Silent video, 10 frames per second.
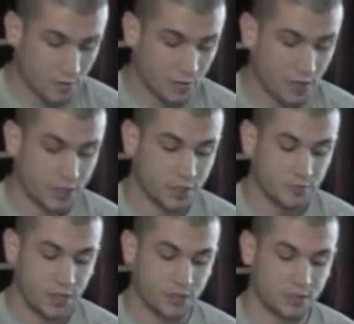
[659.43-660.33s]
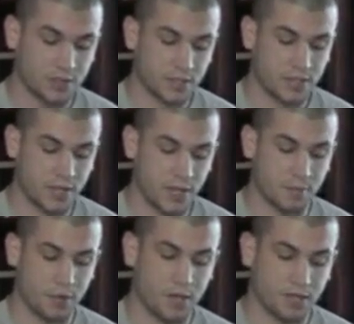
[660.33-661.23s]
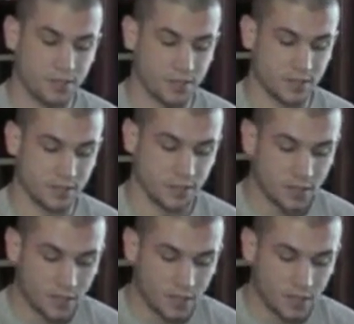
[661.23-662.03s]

Regression models tested hypotheses